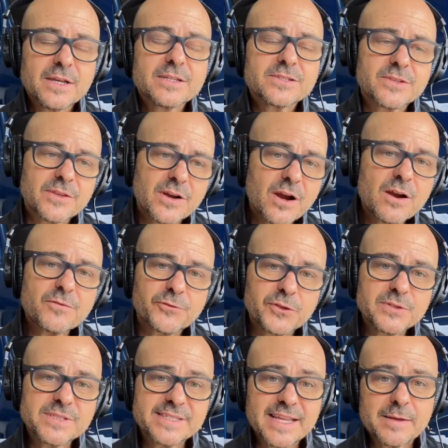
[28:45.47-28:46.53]
So there are a
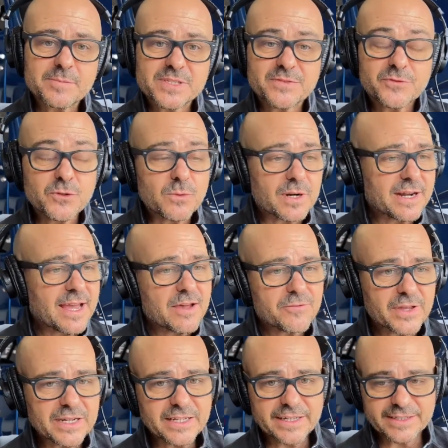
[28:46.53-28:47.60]
few steps if you want to
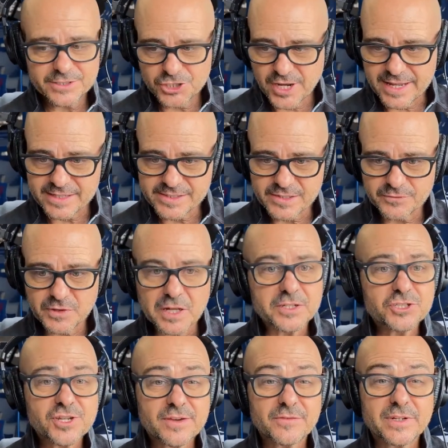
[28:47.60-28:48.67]
have any chance of
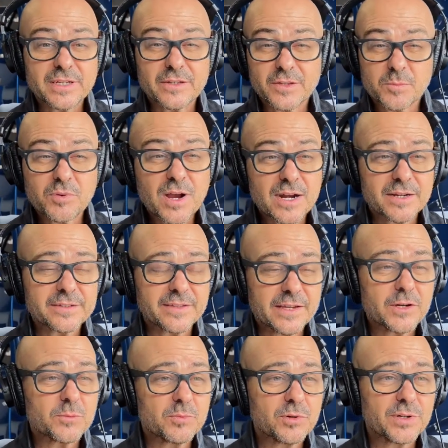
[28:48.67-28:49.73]
longevity on the product
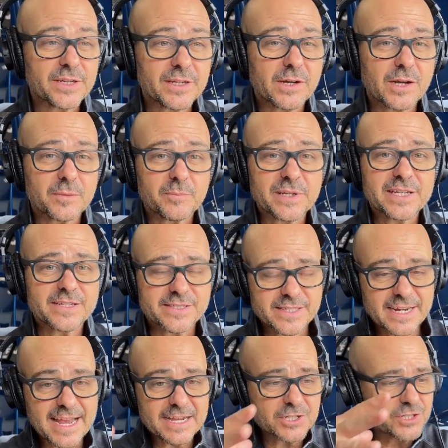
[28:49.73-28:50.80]
that you're putting on, because
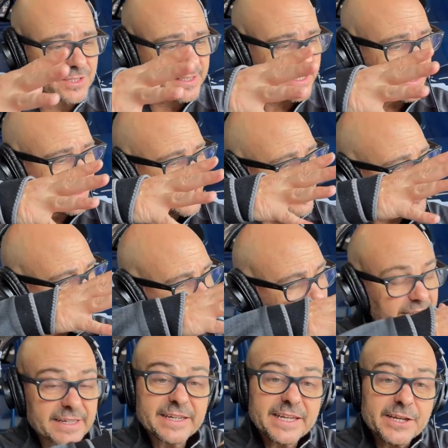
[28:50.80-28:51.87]
it actually
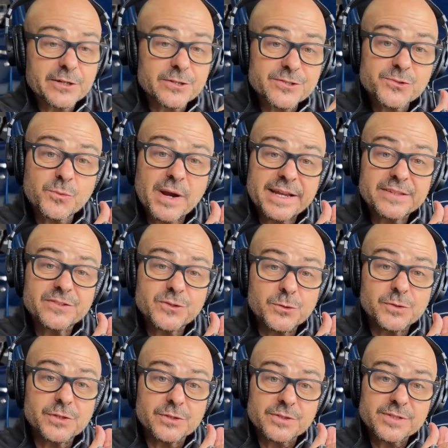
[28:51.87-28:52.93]
really adheres right to
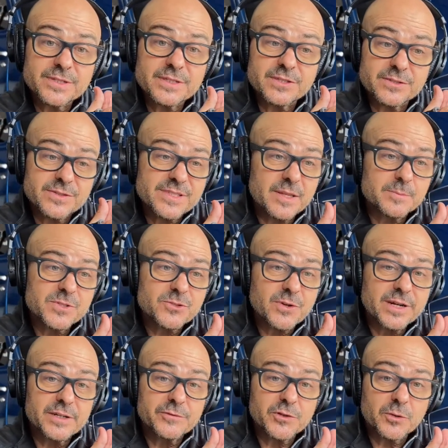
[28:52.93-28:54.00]
your
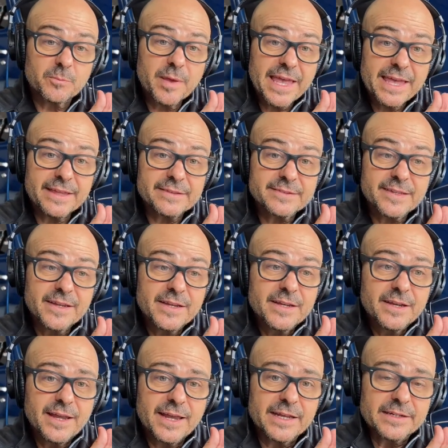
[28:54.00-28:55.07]
substrate of your paint,
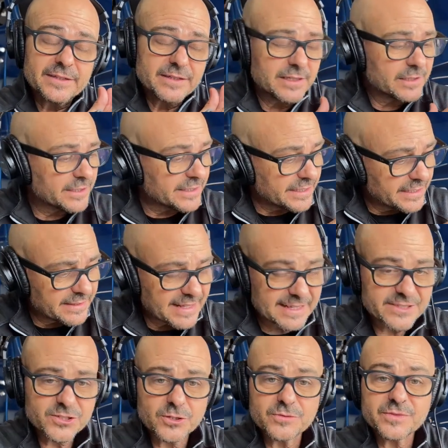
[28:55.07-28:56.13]
and cleaning
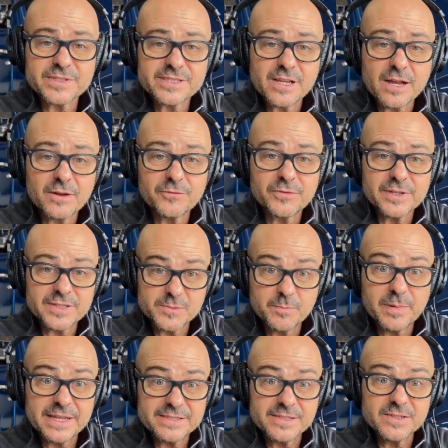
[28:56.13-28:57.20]
that surface off as
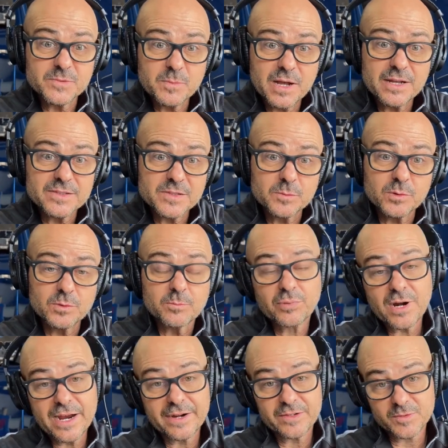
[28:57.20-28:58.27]
best as possible
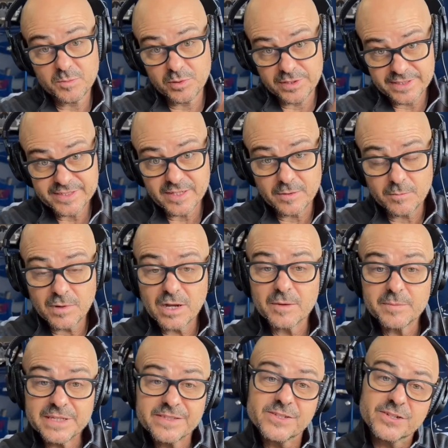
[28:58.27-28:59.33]
prior to putting something
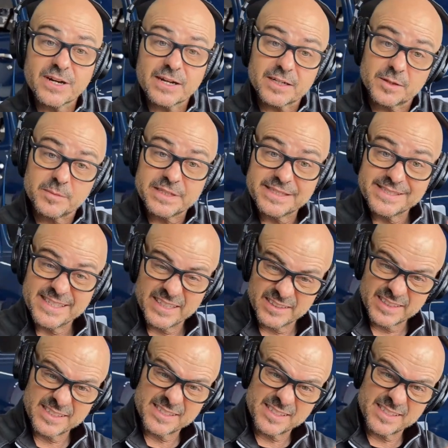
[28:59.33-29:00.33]
on means you're not going to be sealing